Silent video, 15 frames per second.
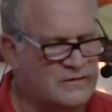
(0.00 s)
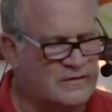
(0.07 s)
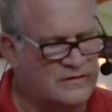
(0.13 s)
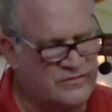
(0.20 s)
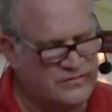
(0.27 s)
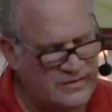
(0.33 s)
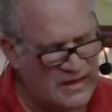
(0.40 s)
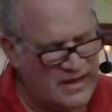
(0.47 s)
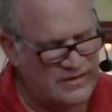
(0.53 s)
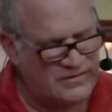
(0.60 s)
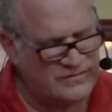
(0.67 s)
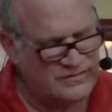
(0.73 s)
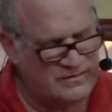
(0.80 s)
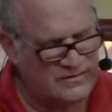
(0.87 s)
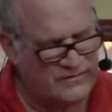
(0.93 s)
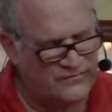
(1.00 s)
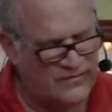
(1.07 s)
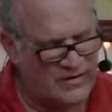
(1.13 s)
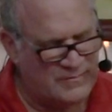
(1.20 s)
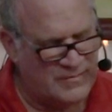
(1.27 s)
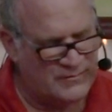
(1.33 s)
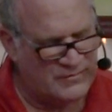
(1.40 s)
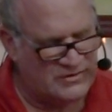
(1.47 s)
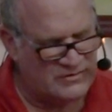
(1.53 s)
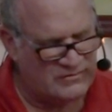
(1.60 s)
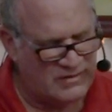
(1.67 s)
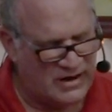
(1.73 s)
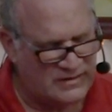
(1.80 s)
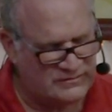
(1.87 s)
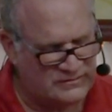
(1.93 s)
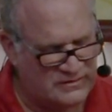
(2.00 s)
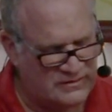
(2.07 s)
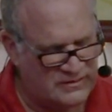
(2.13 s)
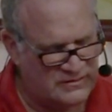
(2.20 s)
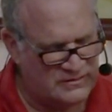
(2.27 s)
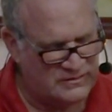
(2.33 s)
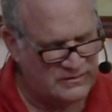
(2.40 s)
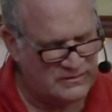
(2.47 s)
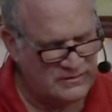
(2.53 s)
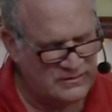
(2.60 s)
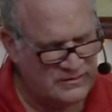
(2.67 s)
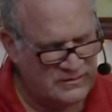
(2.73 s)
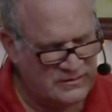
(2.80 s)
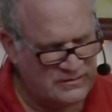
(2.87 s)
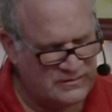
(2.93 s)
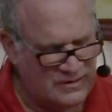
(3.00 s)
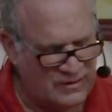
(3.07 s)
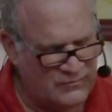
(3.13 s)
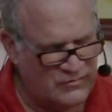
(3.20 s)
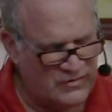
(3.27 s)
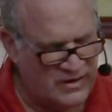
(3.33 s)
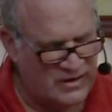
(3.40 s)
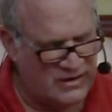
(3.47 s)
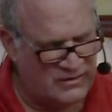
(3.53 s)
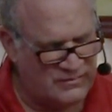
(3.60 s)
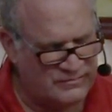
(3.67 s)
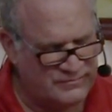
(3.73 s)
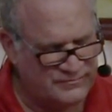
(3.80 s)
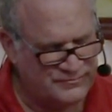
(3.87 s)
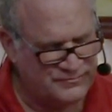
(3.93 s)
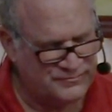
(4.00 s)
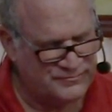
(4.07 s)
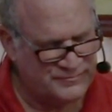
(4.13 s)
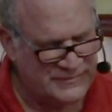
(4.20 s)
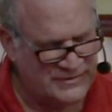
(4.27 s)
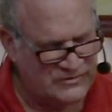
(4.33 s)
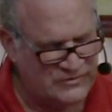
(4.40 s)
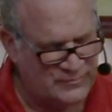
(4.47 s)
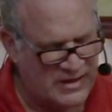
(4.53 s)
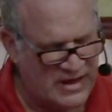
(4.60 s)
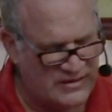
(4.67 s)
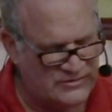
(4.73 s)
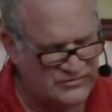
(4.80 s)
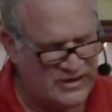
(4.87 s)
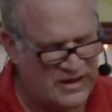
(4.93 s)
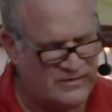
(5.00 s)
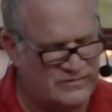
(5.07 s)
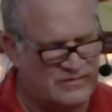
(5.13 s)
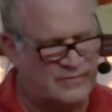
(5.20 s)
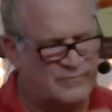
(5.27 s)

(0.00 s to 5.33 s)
It says, if I remember correctly, somewhere in the Upanishads